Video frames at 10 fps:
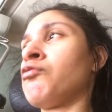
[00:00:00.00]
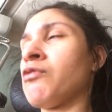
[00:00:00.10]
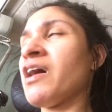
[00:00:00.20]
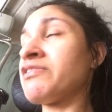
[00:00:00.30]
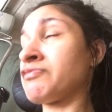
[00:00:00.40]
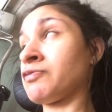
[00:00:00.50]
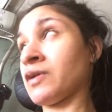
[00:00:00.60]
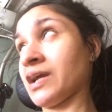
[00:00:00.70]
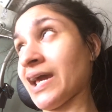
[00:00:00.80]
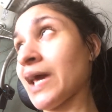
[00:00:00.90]
one
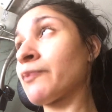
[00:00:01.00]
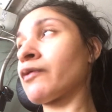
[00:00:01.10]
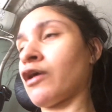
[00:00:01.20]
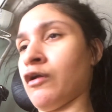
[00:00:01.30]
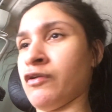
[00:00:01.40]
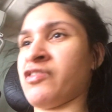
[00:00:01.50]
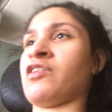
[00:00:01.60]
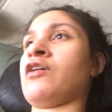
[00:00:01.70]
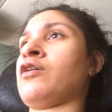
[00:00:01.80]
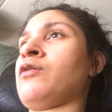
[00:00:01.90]
for April,
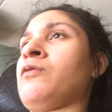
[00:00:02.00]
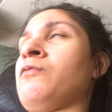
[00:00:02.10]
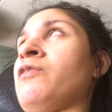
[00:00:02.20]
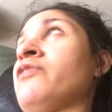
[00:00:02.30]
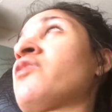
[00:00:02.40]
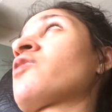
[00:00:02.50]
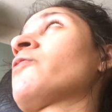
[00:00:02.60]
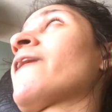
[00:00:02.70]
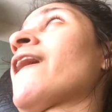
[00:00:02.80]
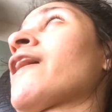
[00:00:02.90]
so we'll
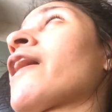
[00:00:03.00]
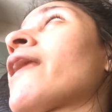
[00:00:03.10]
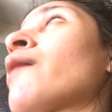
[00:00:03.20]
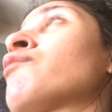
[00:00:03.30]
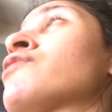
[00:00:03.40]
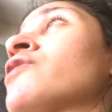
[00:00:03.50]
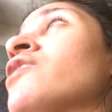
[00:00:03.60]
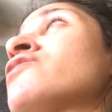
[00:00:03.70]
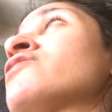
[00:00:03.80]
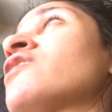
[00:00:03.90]
see when I get up to
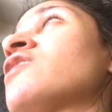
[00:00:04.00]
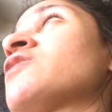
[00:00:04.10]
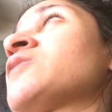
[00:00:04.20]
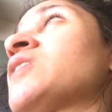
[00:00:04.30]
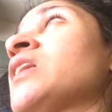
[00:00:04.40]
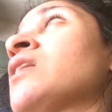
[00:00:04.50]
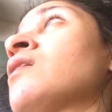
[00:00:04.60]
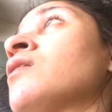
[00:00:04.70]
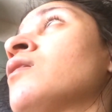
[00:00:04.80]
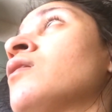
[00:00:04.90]
this Thursday.